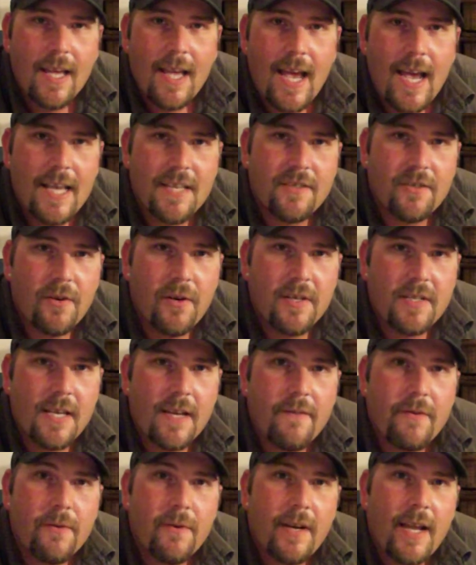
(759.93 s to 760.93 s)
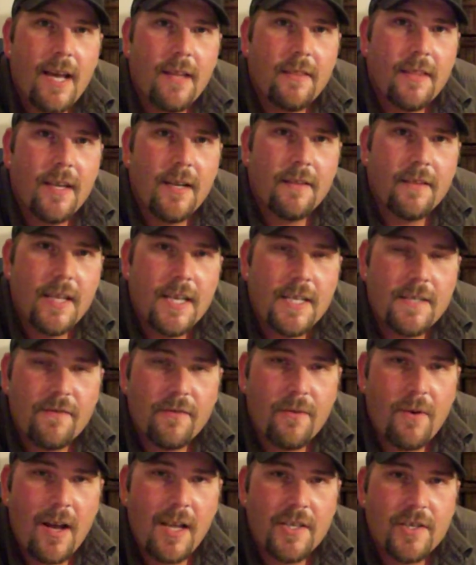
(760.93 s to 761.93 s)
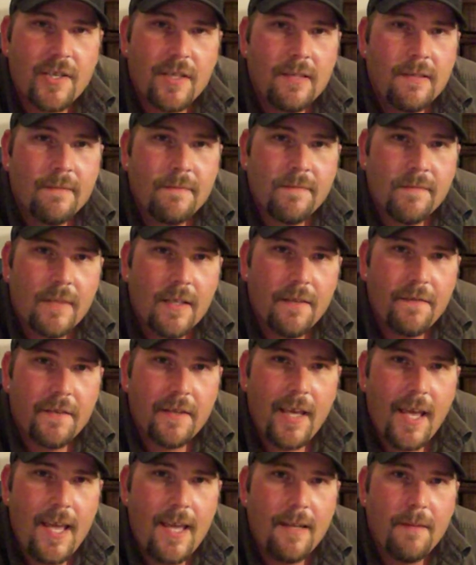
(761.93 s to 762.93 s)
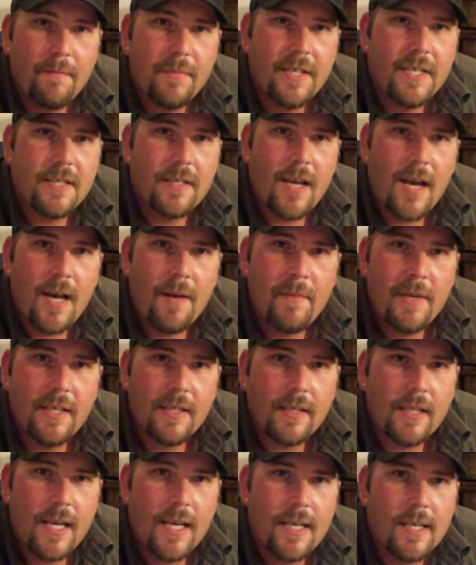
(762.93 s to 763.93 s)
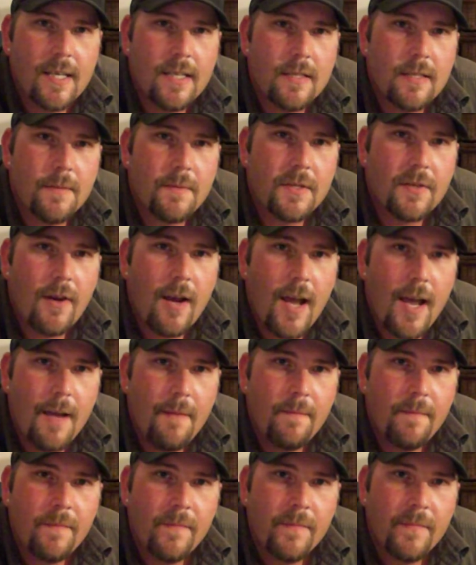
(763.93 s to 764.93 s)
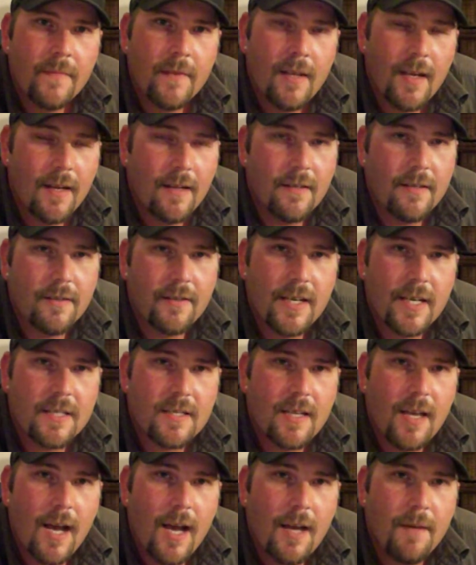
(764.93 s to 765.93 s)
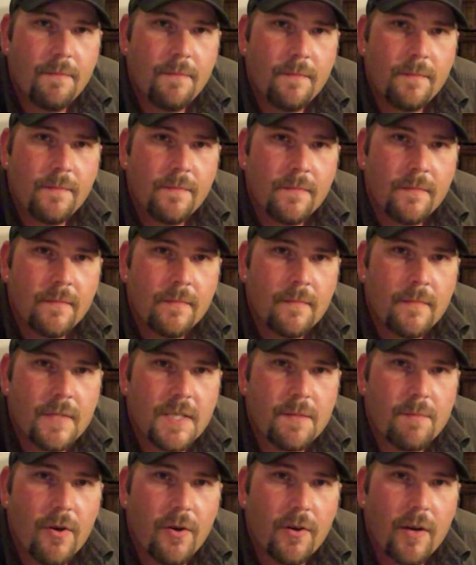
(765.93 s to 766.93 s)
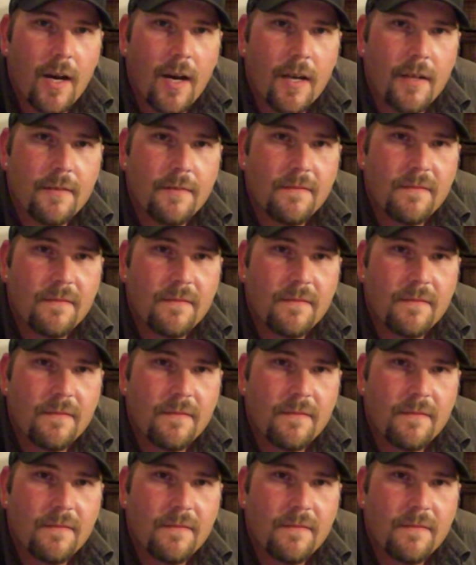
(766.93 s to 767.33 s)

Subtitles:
As always, everyone out there, thanks for watching. If you can, please comment, like, and subscribe. And until next time, smoke on.